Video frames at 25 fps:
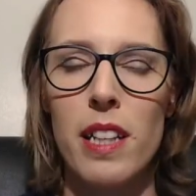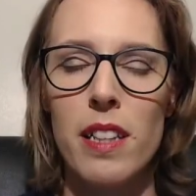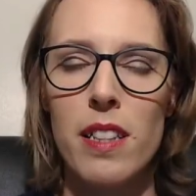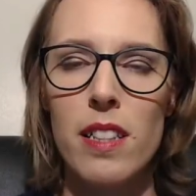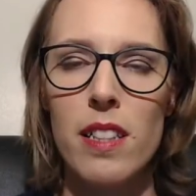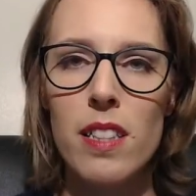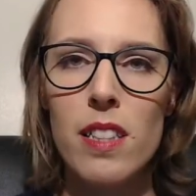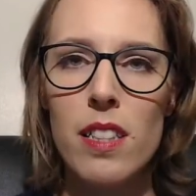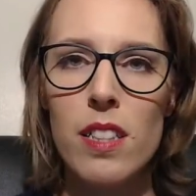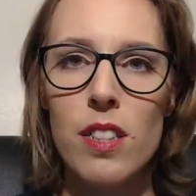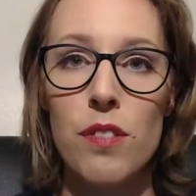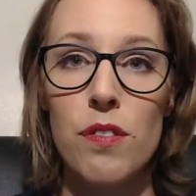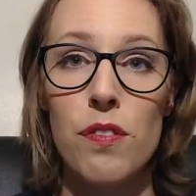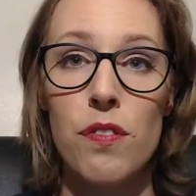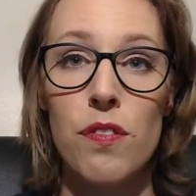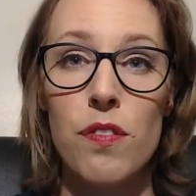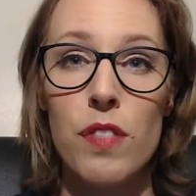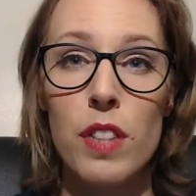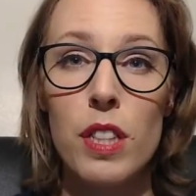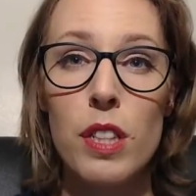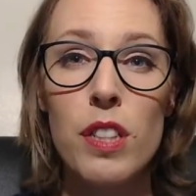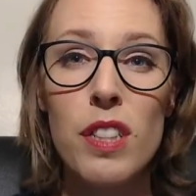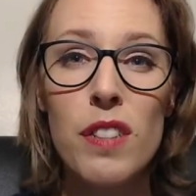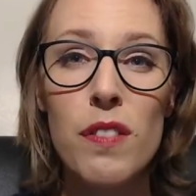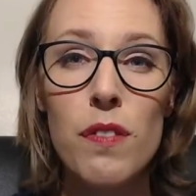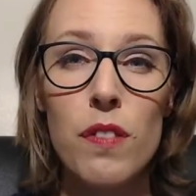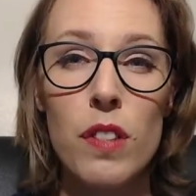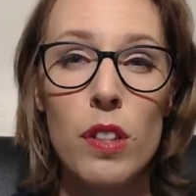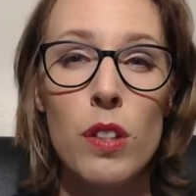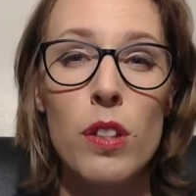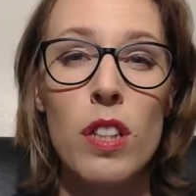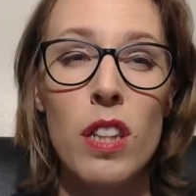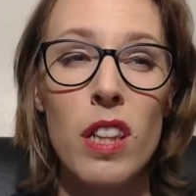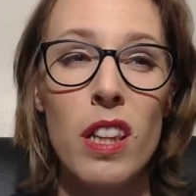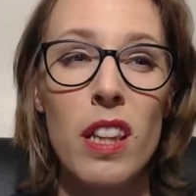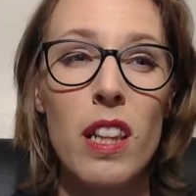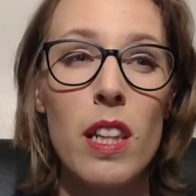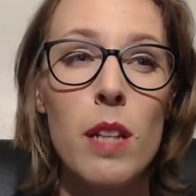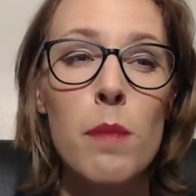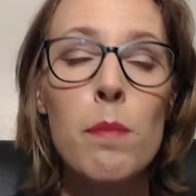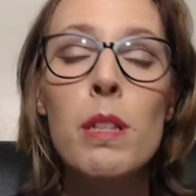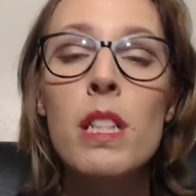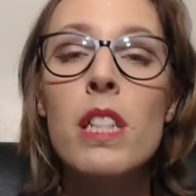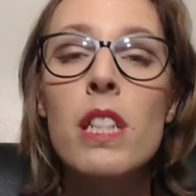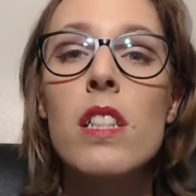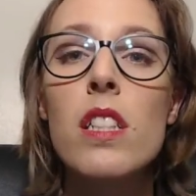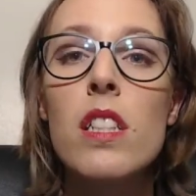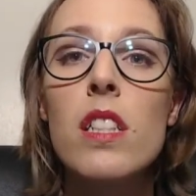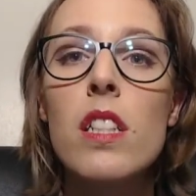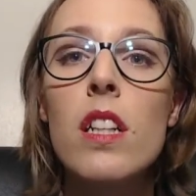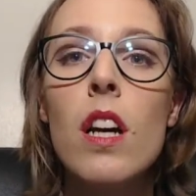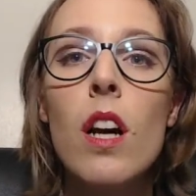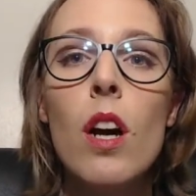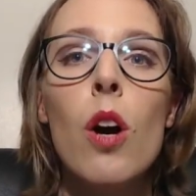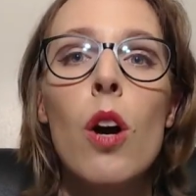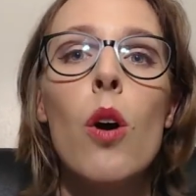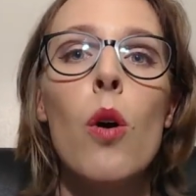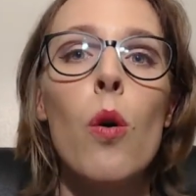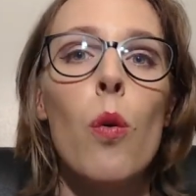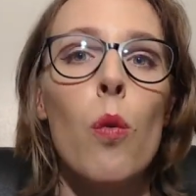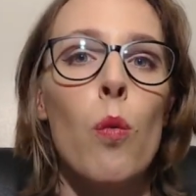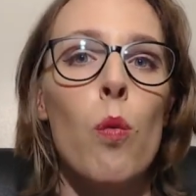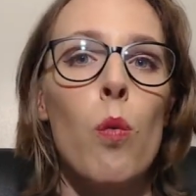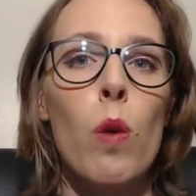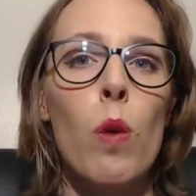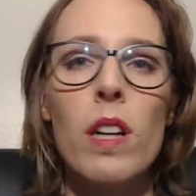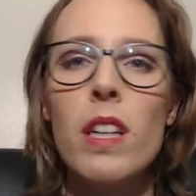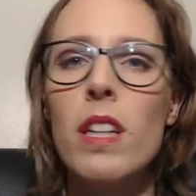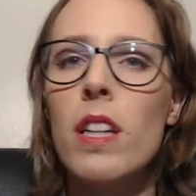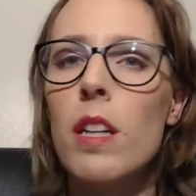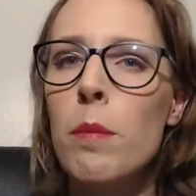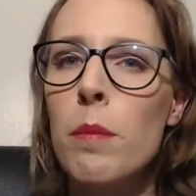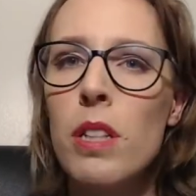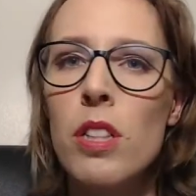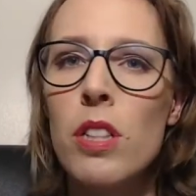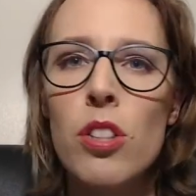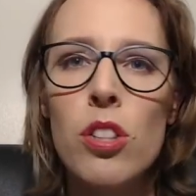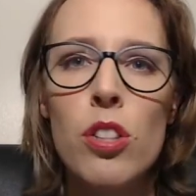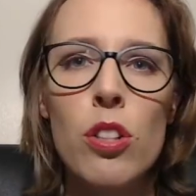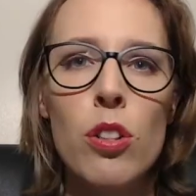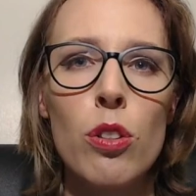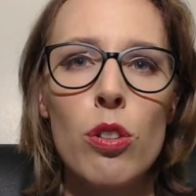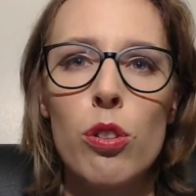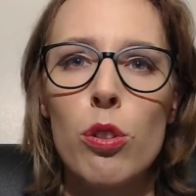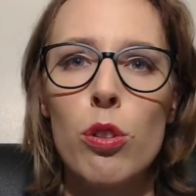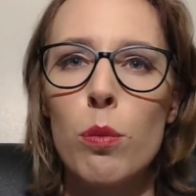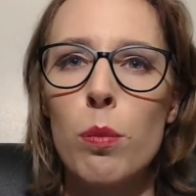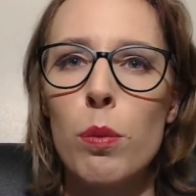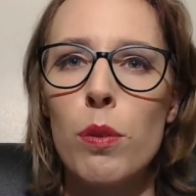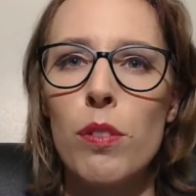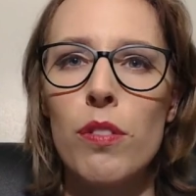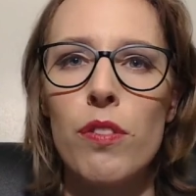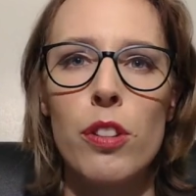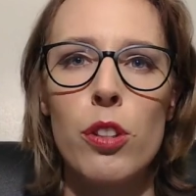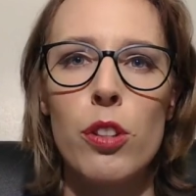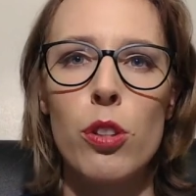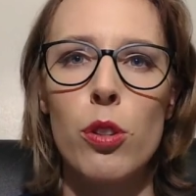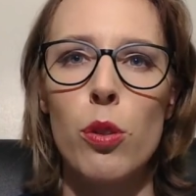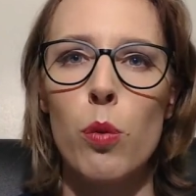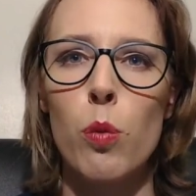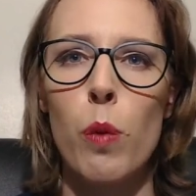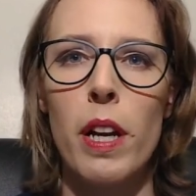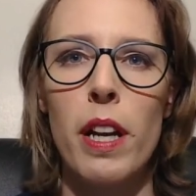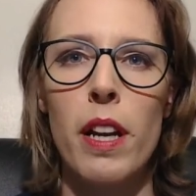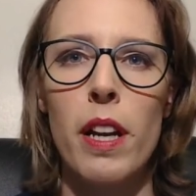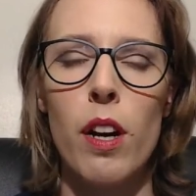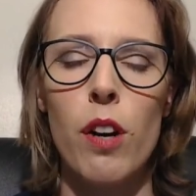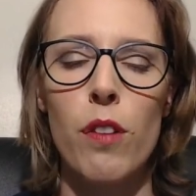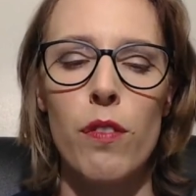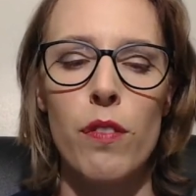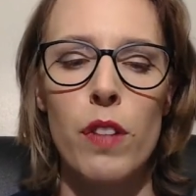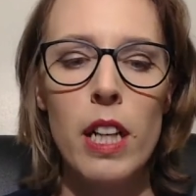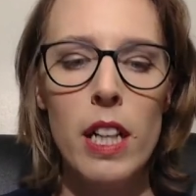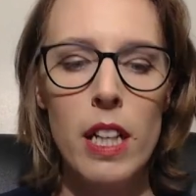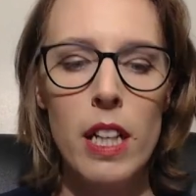This is a very, very limited, one-dimensional, superficial way of